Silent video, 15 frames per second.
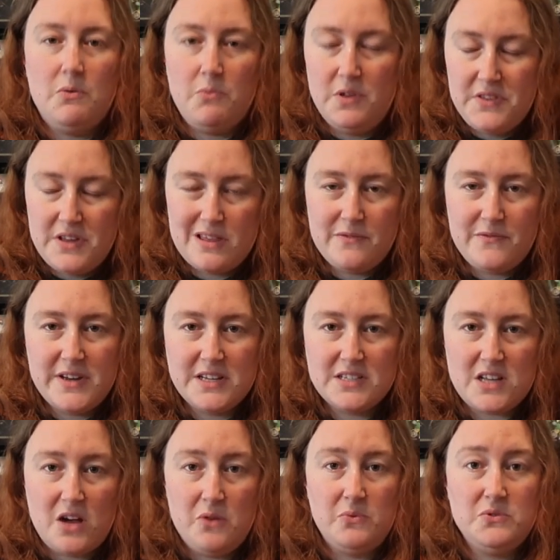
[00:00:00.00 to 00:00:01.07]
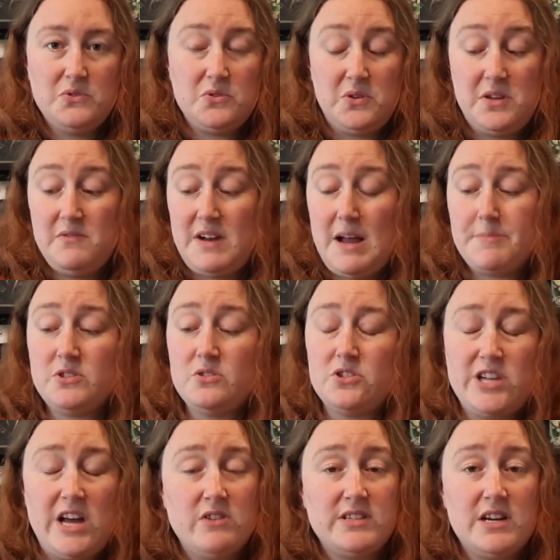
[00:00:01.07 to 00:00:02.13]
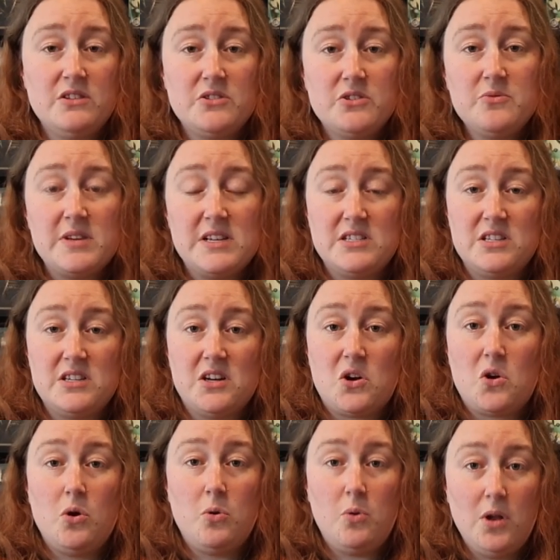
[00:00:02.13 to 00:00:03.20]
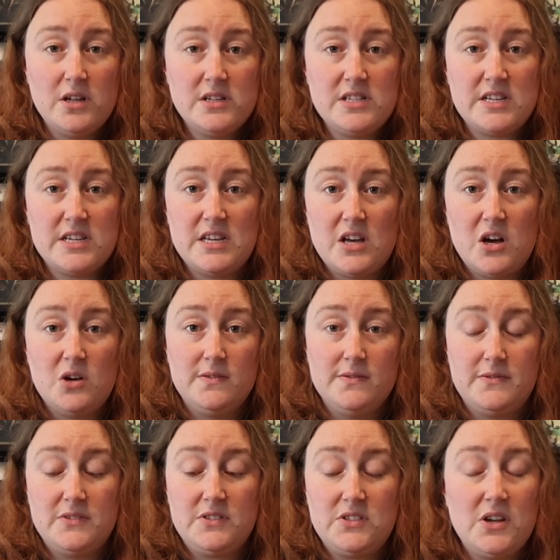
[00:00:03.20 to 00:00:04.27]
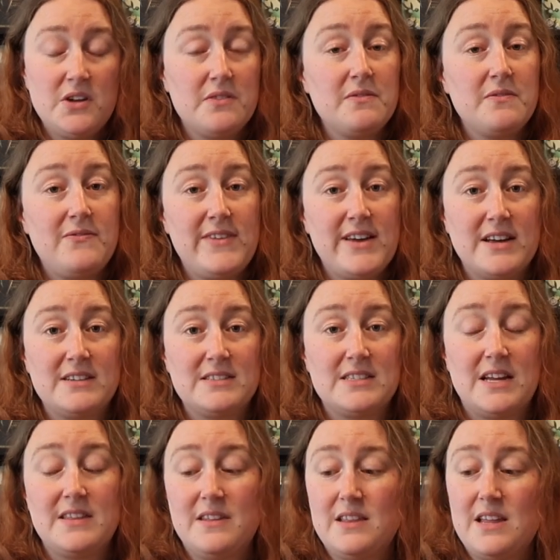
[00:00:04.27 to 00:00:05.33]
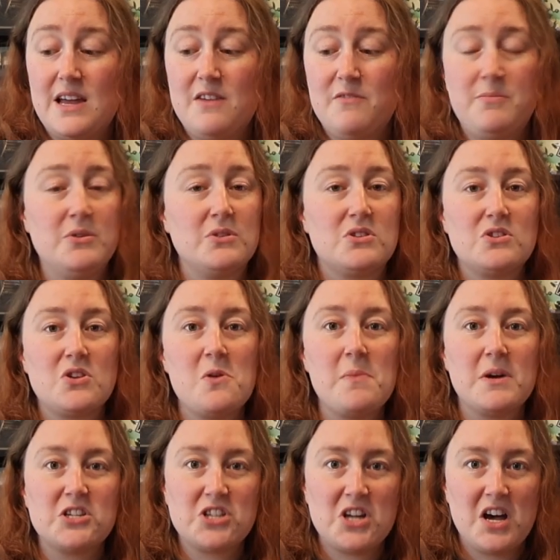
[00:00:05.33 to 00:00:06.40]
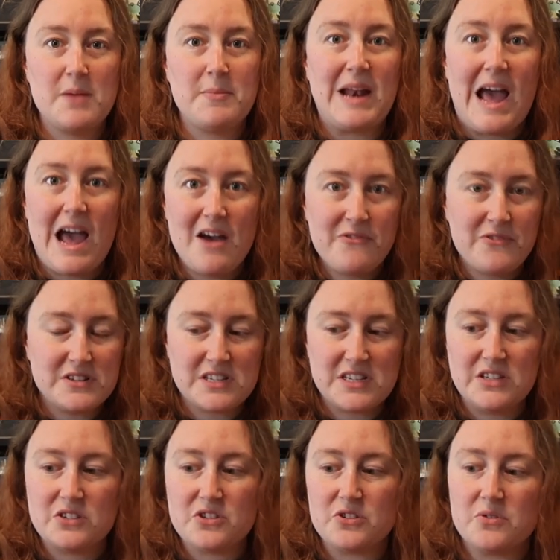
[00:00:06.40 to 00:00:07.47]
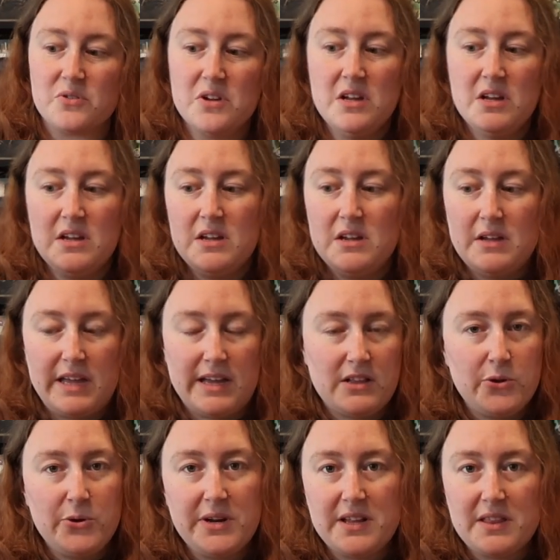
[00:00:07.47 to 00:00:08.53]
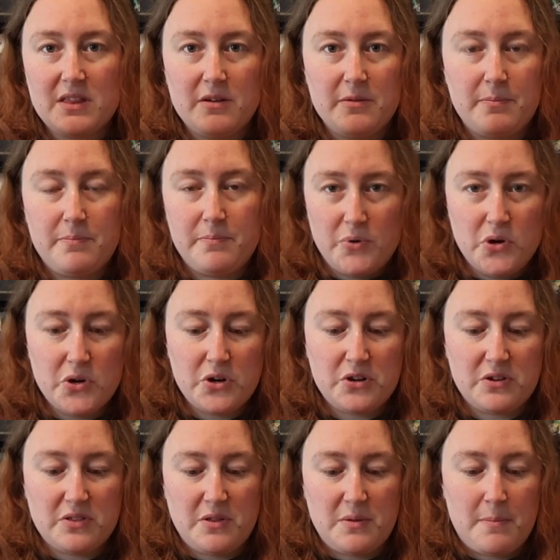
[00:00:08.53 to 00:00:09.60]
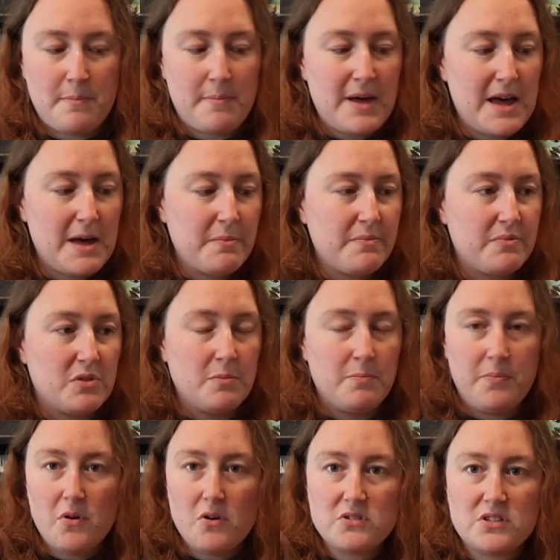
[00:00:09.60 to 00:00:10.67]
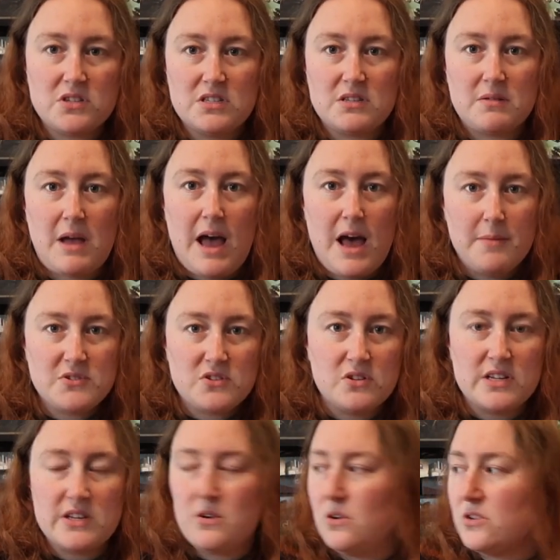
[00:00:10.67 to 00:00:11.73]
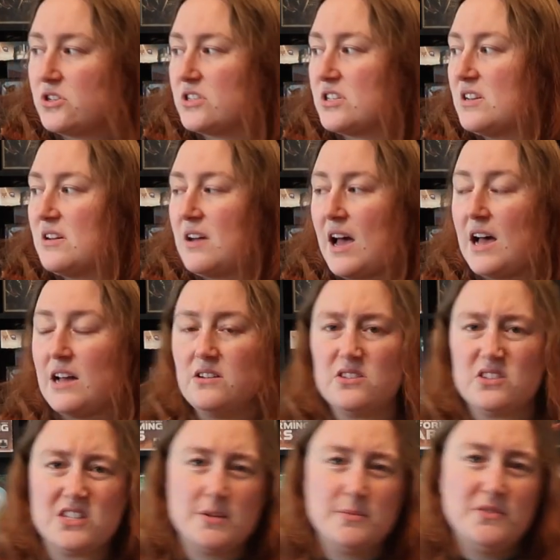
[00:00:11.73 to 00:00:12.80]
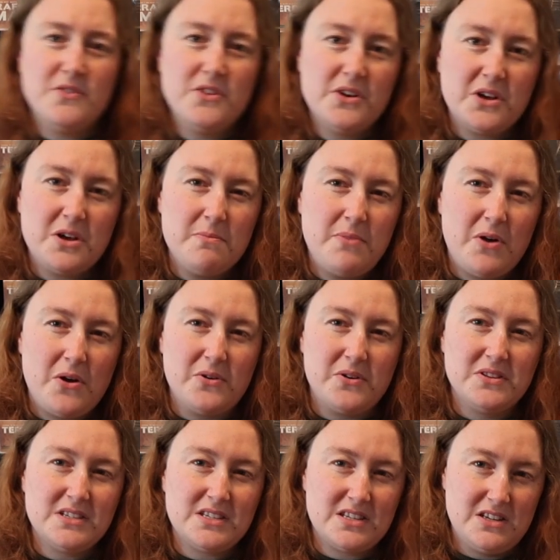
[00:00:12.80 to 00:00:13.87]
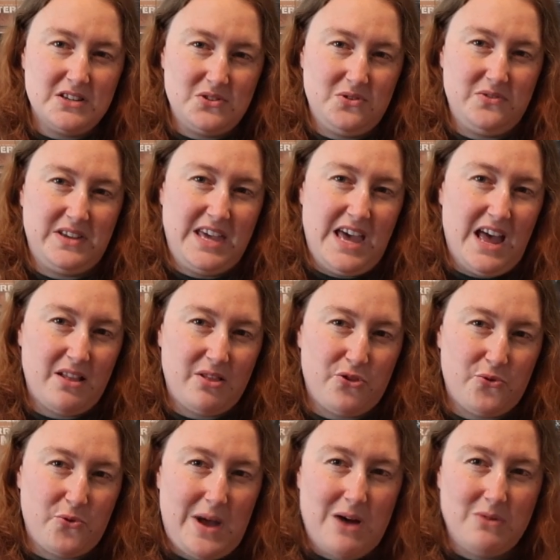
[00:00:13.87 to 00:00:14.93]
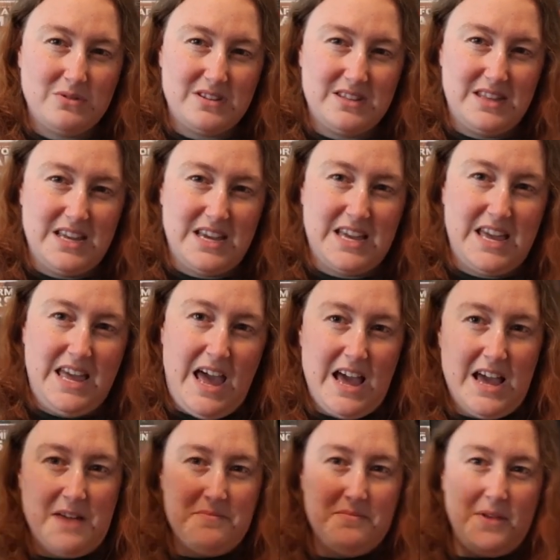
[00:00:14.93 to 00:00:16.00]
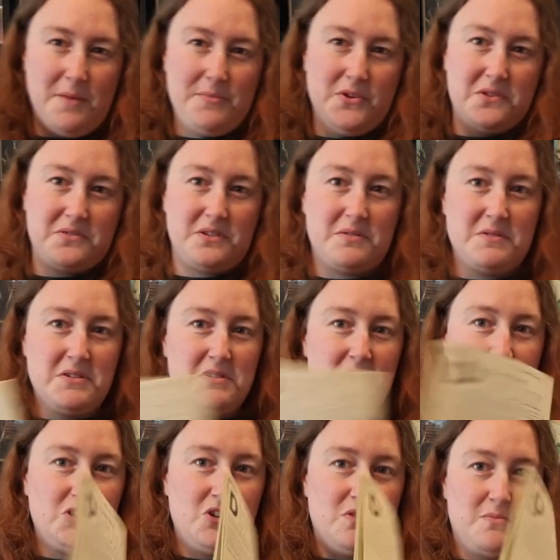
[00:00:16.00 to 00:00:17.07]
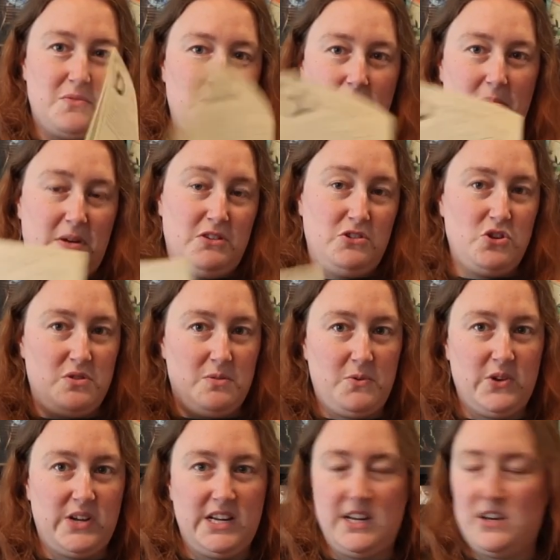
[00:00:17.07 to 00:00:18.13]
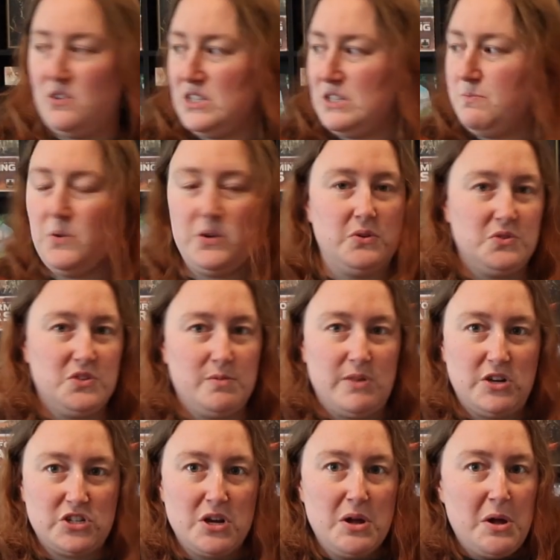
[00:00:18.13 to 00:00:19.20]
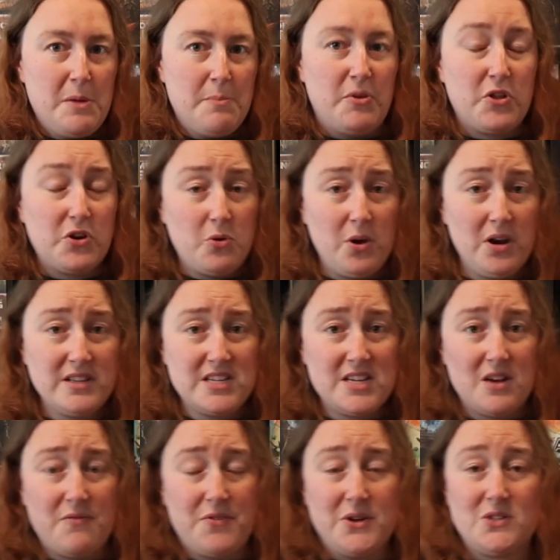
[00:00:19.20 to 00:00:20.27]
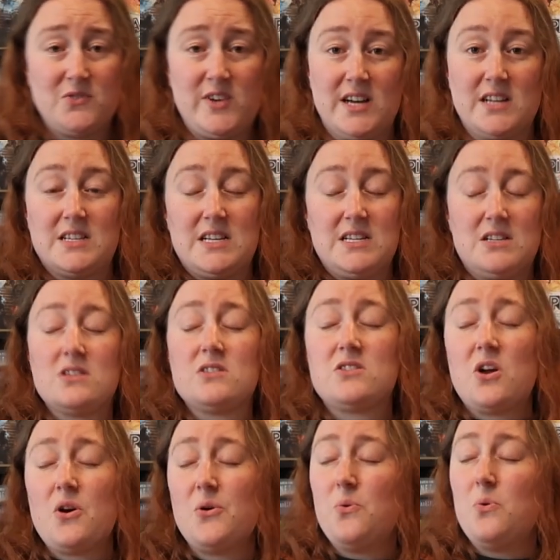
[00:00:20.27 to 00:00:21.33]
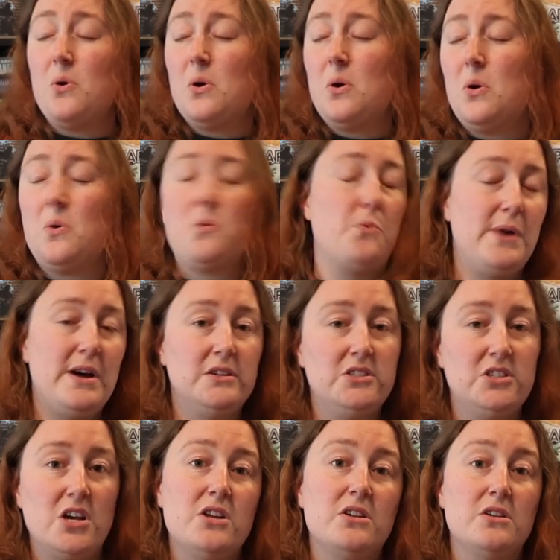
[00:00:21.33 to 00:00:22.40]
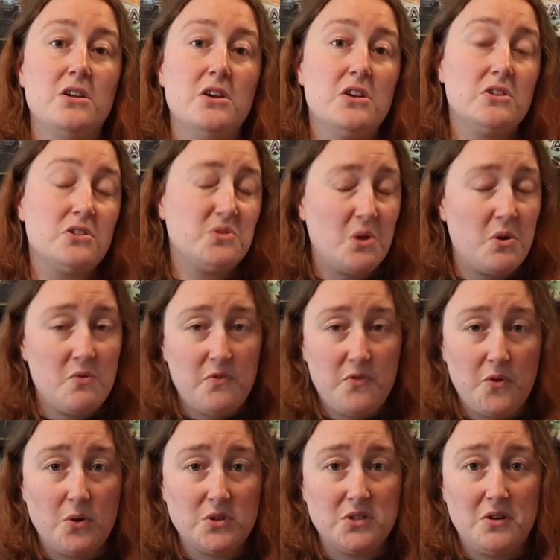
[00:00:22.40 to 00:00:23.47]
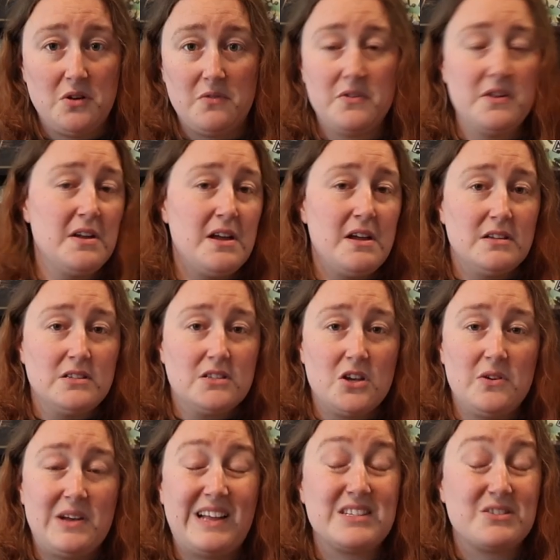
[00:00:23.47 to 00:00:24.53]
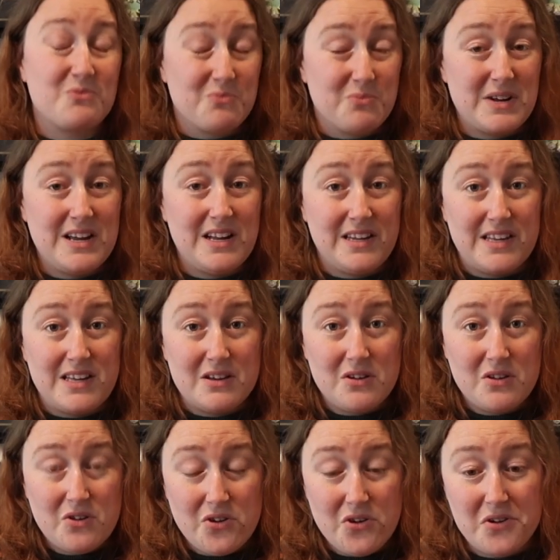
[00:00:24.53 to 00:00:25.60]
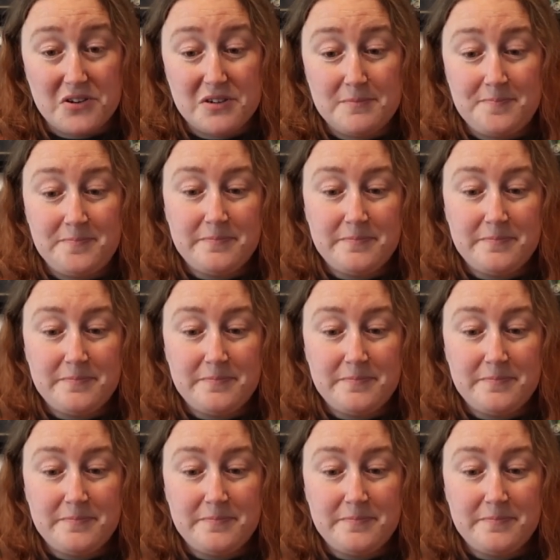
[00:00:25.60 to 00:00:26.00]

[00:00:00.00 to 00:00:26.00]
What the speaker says: One of the other things I want to give an absolute shout out to is the quality of certain things, and that they have put so much time and effort into, including the book, the map, the box is absolutely gorgeous, and some of the components that you sort of get throughout the game. I'm not going to show them, I'm going to show them quickly and not spoil too much, but the quality of those things is so well done, so thought of, so that's really good.